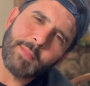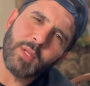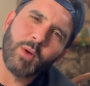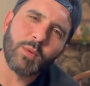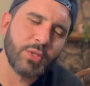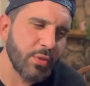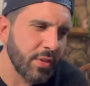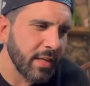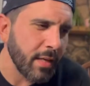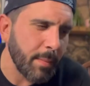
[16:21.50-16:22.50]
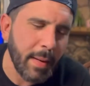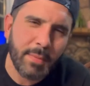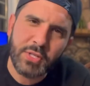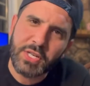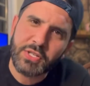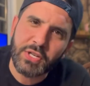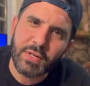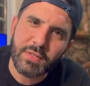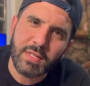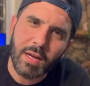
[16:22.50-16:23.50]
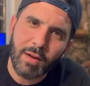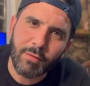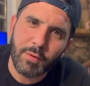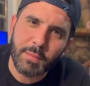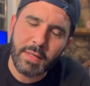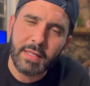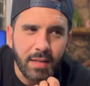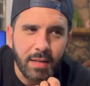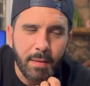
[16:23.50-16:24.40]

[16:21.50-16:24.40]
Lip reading: below what you think a Paper Chase channel sign-off would be.